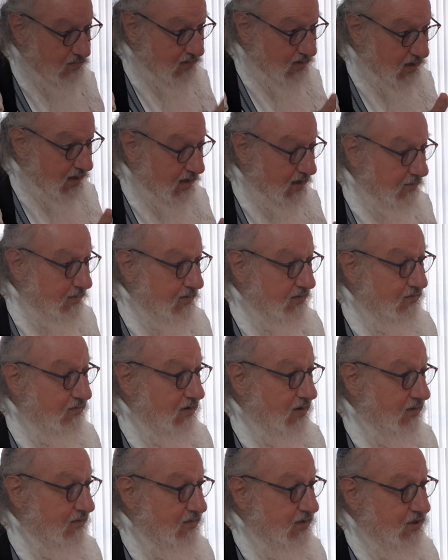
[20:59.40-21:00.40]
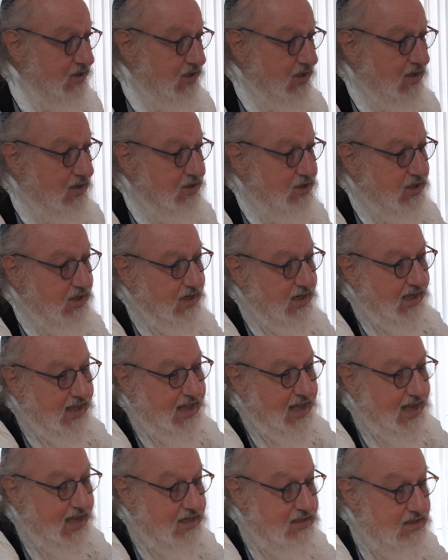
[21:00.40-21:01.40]
got up in front of the judge and he
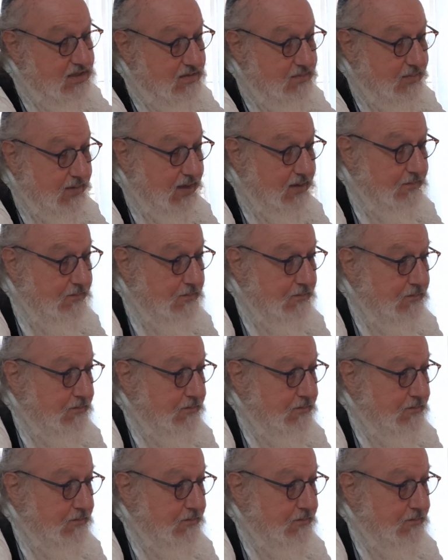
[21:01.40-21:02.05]
asked me,